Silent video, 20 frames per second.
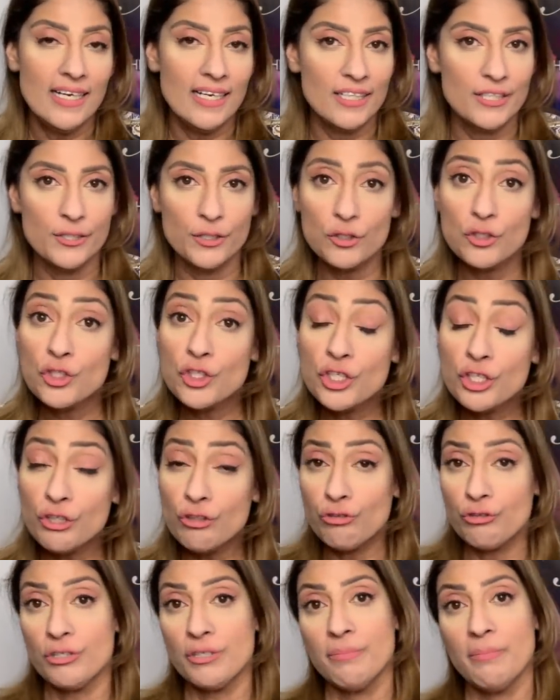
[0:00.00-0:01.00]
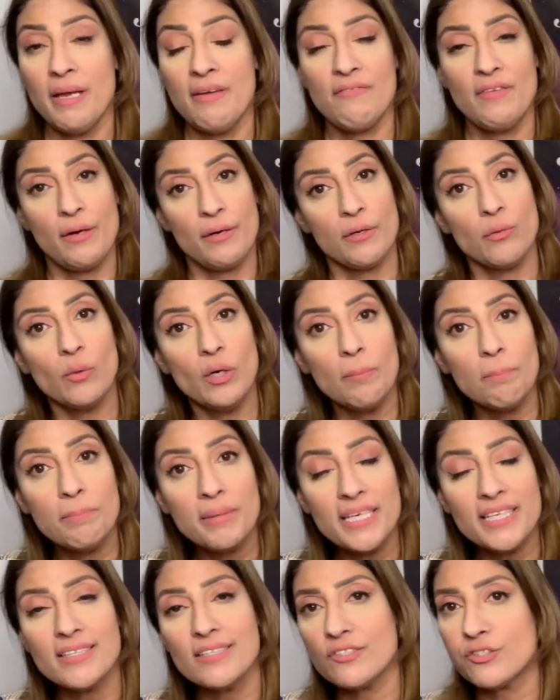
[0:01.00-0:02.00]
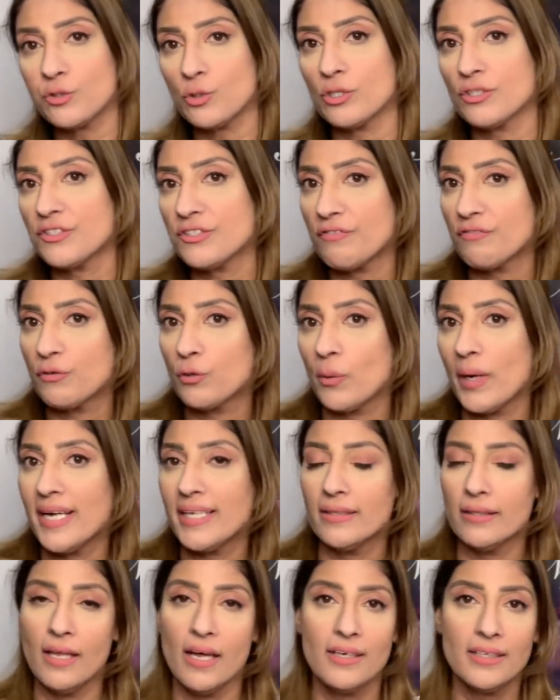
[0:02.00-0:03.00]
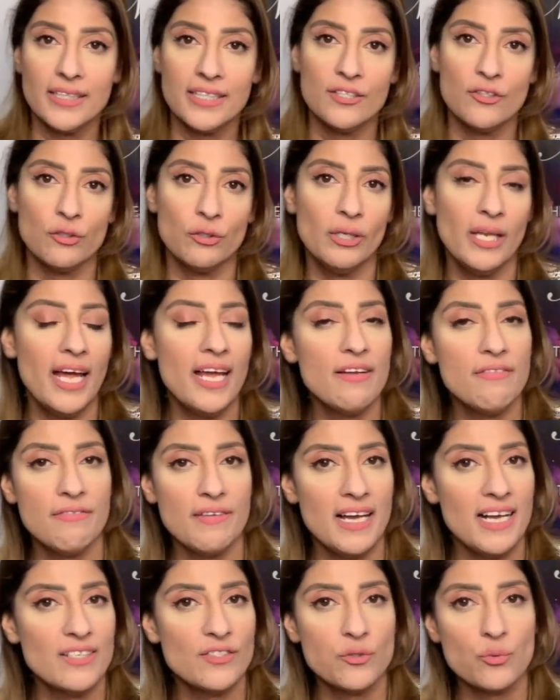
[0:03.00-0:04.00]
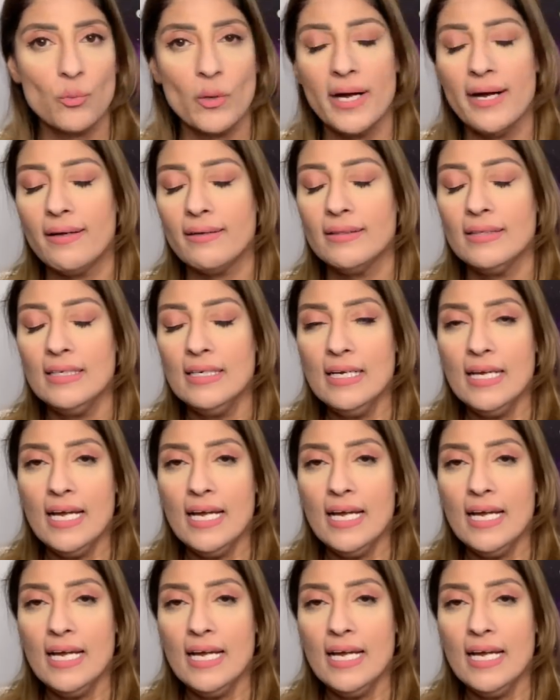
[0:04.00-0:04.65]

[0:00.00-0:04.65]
Uh, your children may very well be the source of great luck in your life as well.